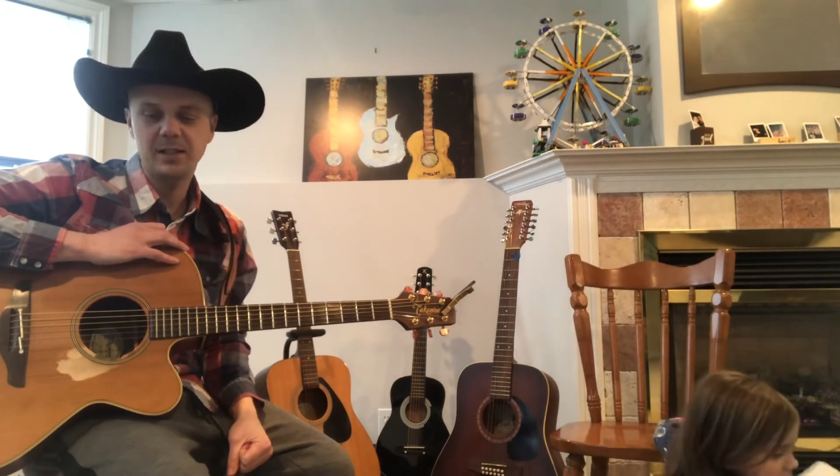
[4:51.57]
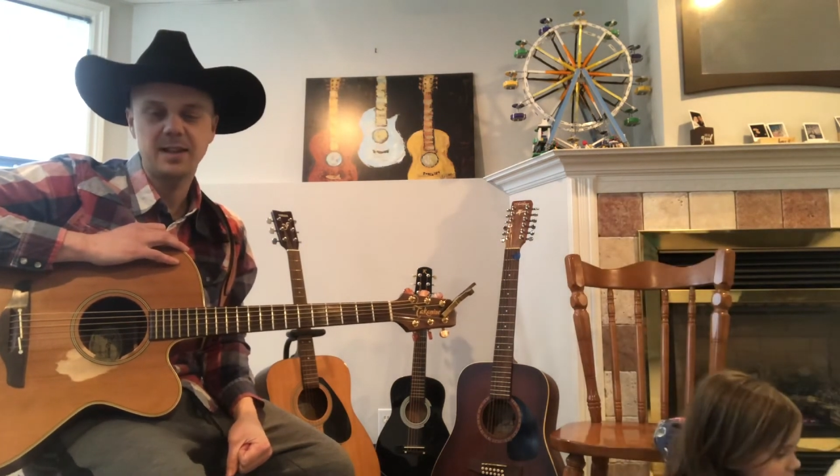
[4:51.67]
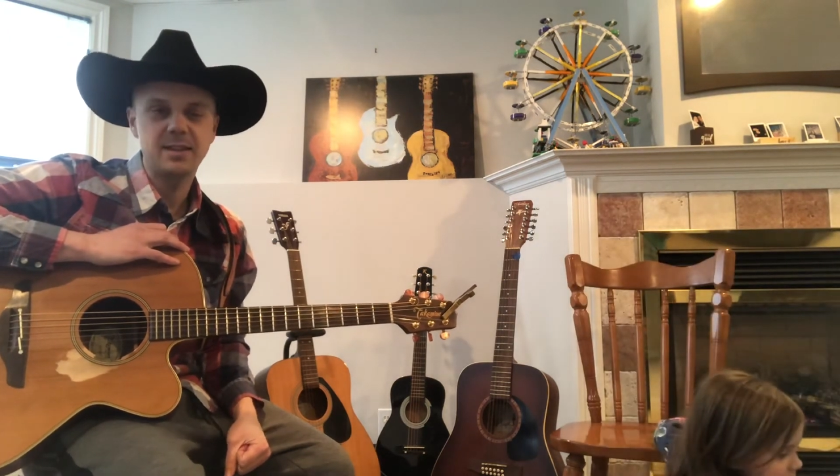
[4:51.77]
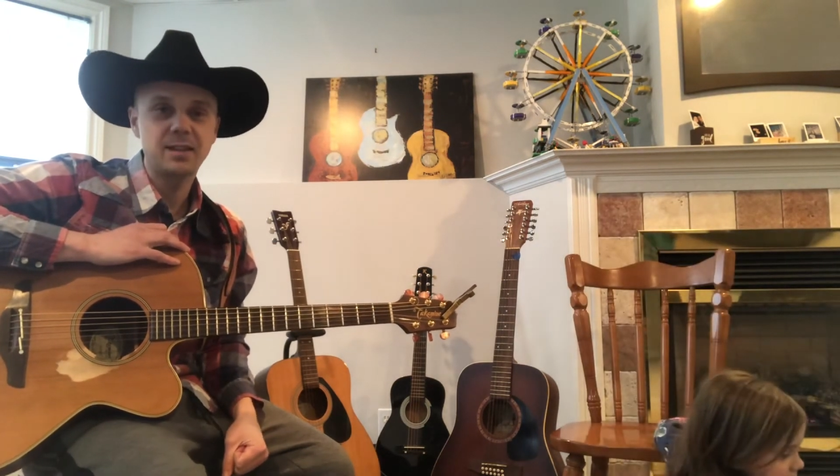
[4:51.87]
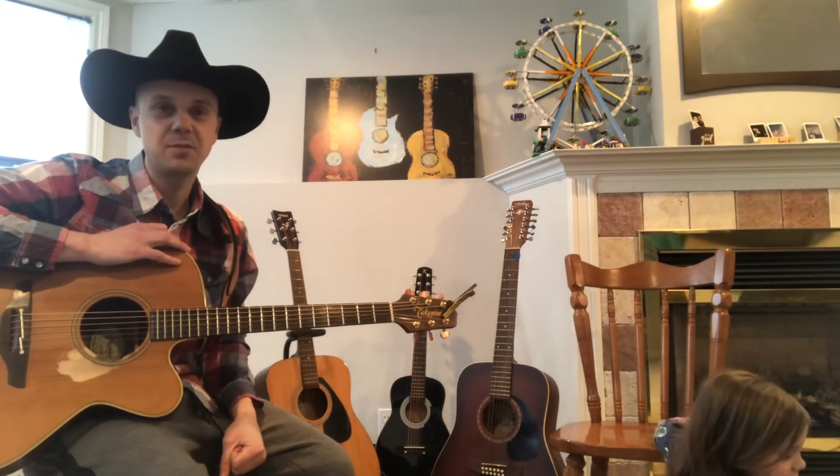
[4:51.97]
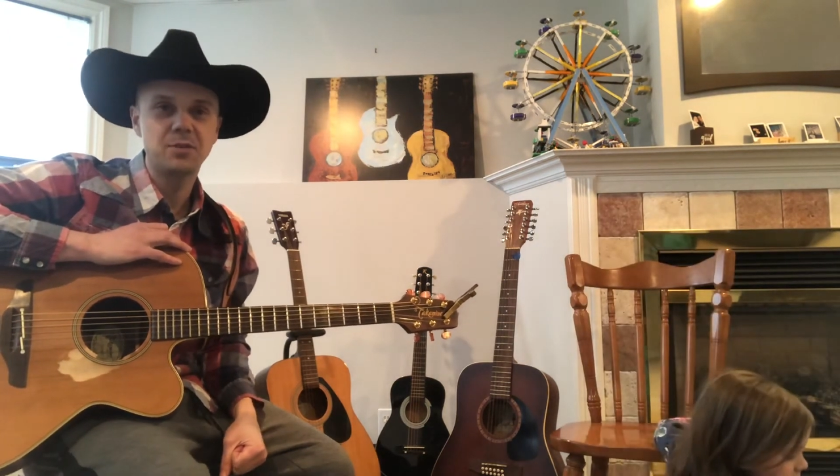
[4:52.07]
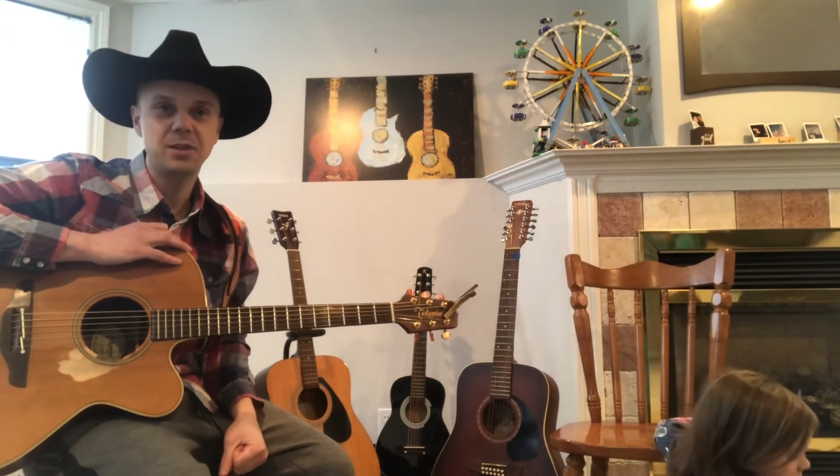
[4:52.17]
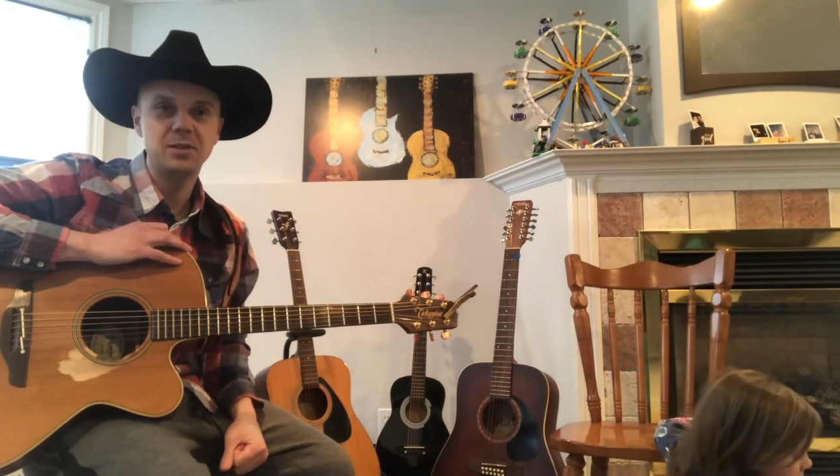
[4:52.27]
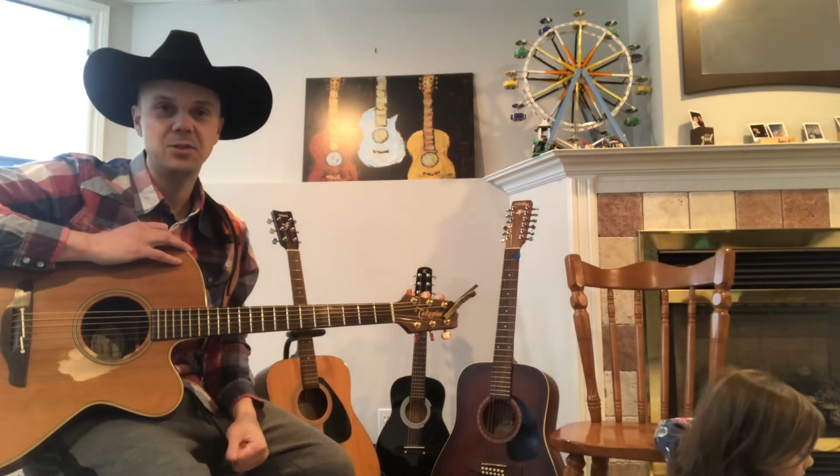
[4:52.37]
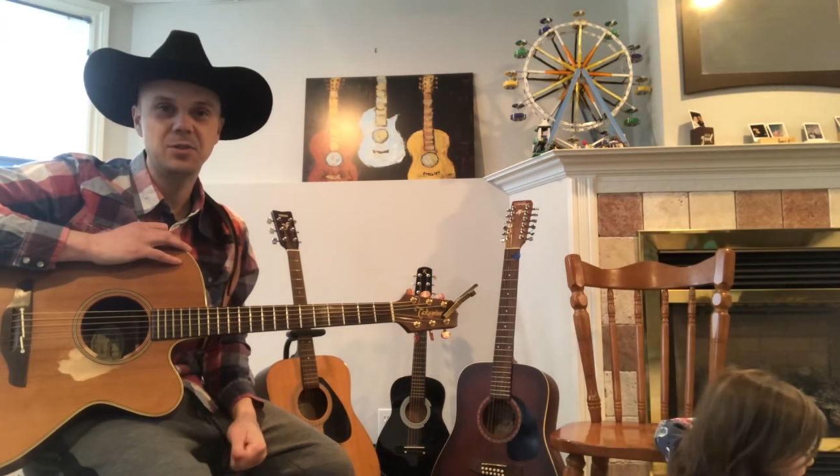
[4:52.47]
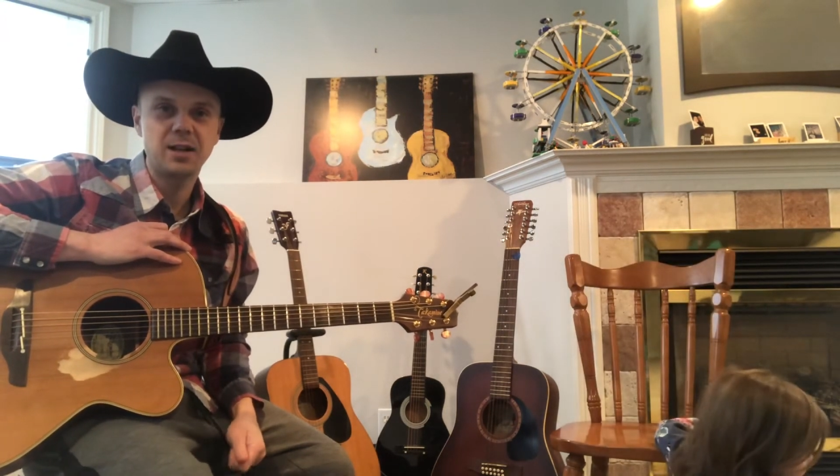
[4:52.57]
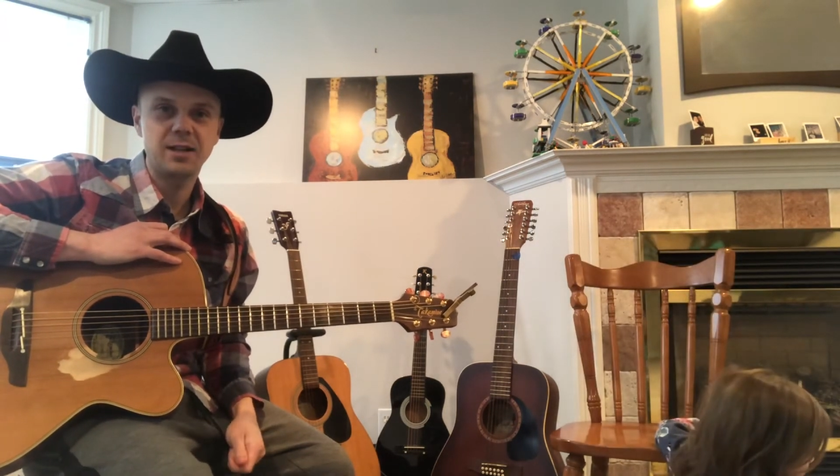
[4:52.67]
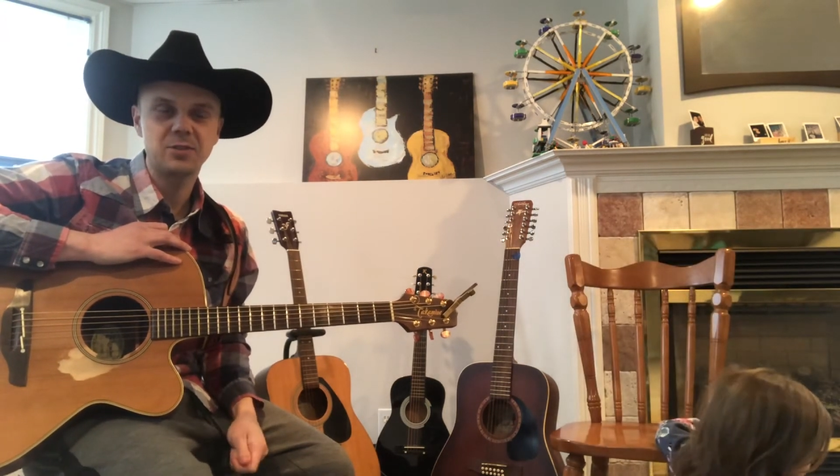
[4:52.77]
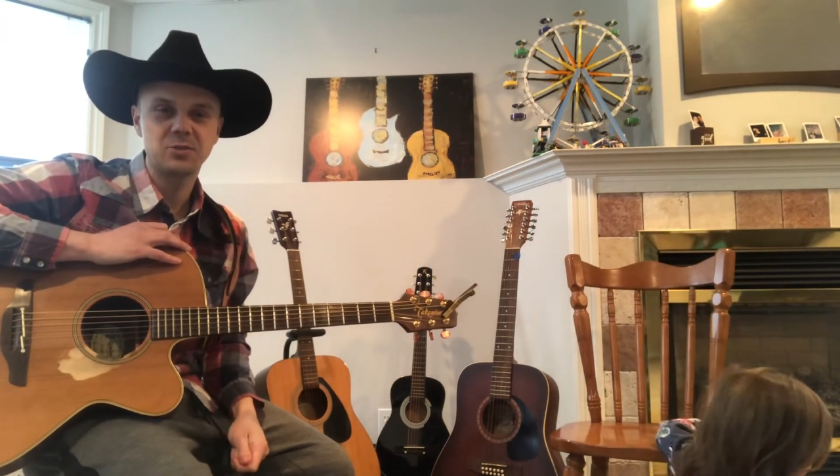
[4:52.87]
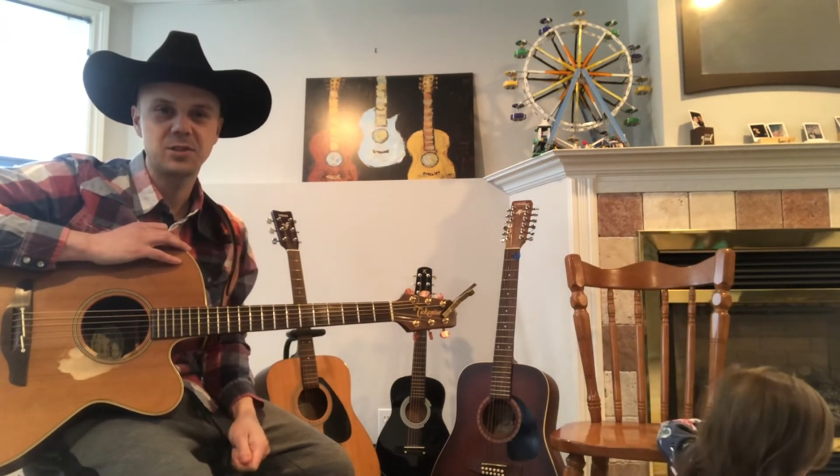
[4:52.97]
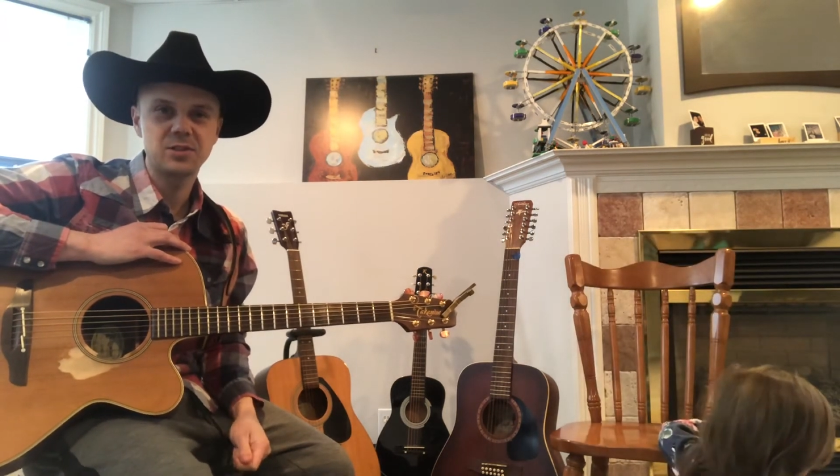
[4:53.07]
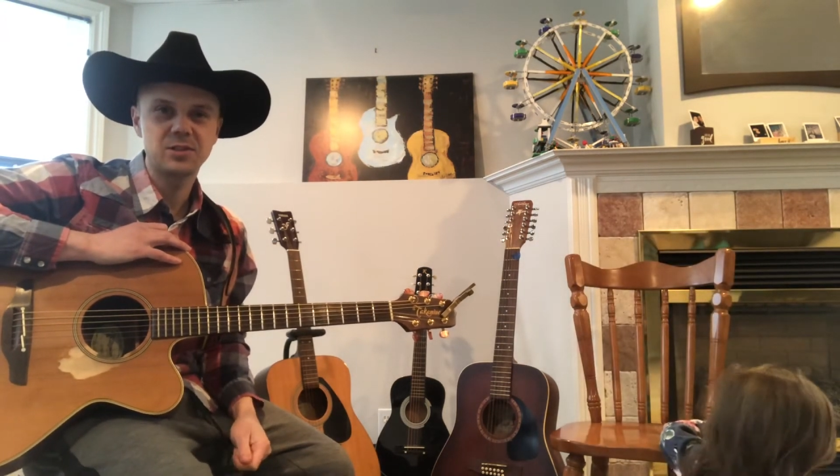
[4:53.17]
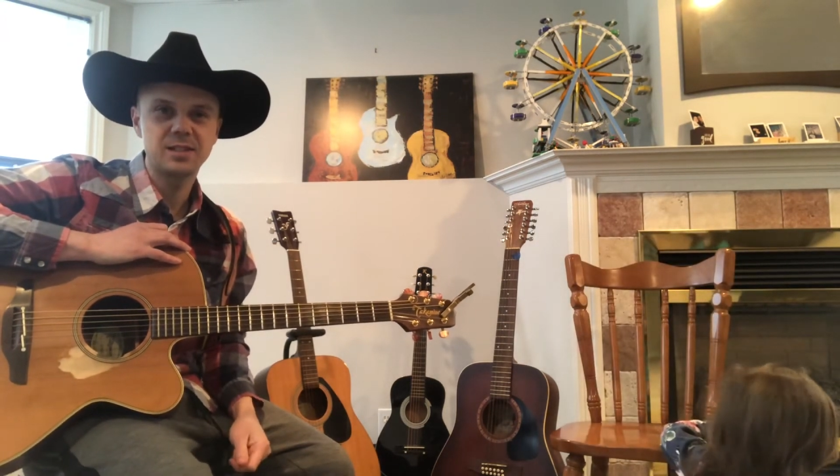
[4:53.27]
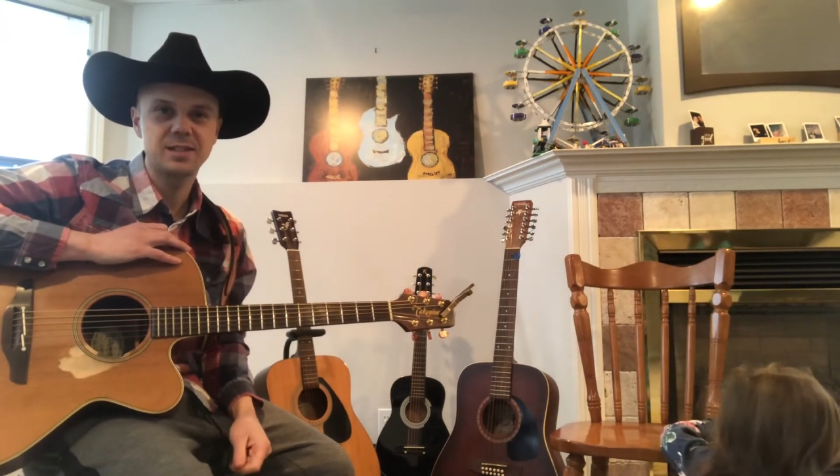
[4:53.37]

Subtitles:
I think, for the new kind of traditionalist